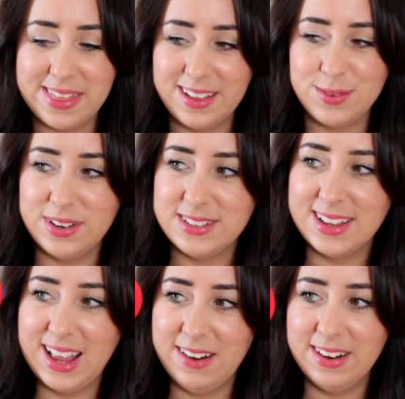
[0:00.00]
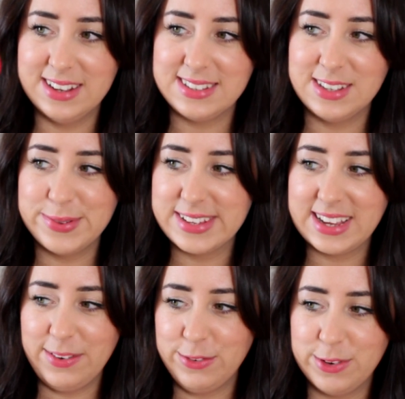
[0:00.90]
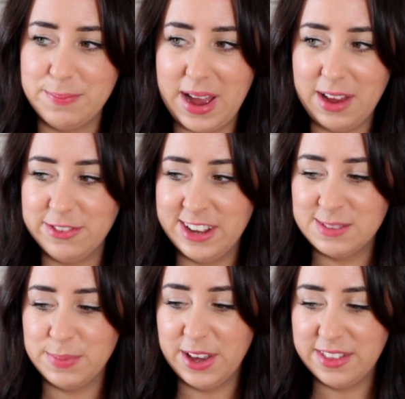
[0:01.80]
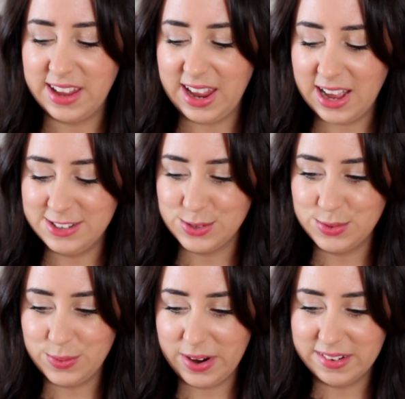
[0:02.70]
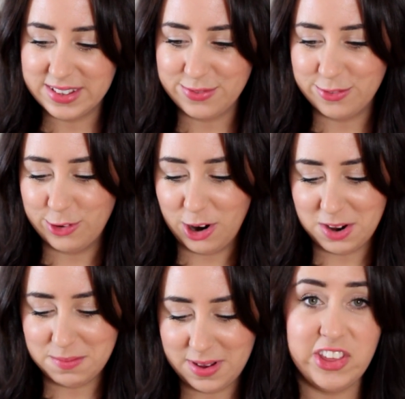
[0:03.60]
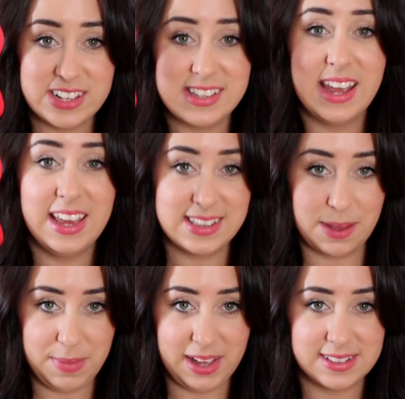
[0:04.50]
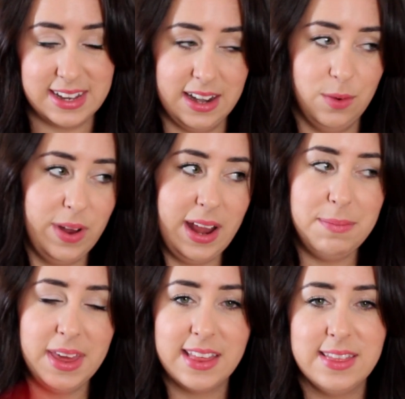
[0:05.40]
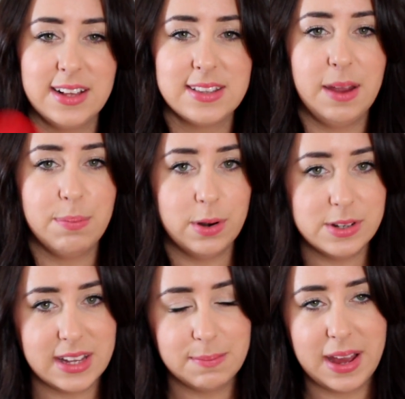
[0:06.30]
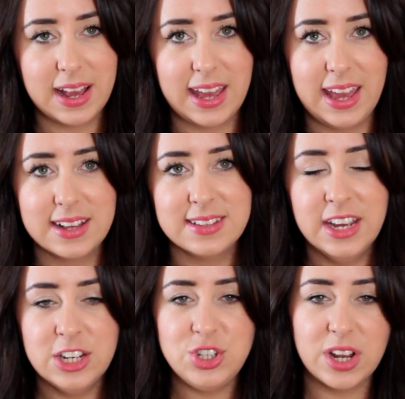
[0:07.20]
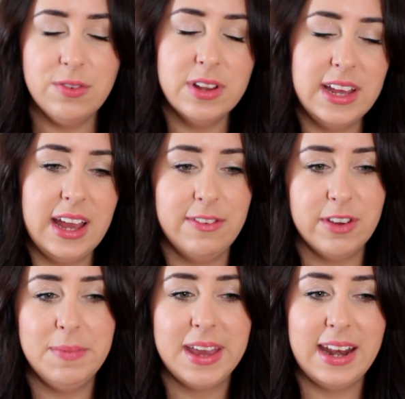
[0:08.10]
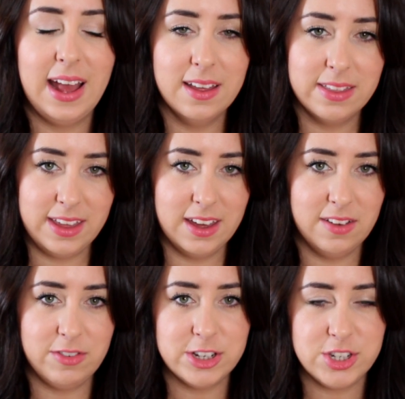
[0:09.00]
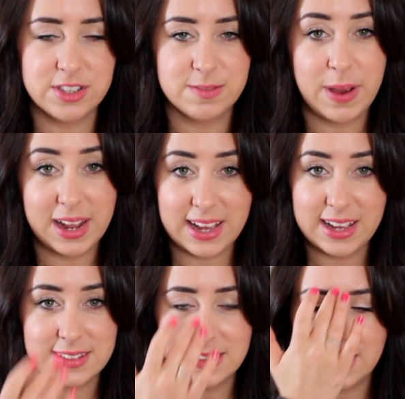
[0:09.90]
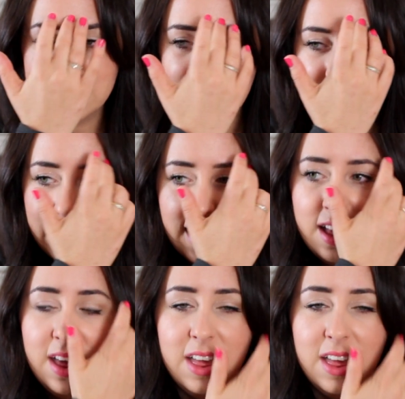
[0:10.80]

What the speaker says: This one's hilarious. This was a gift from Matt for his birthday. I don't know where it's from. This is amazing. When I'm making things like protein pancakes, generally if you're making healthier versions of pancakes and things like that,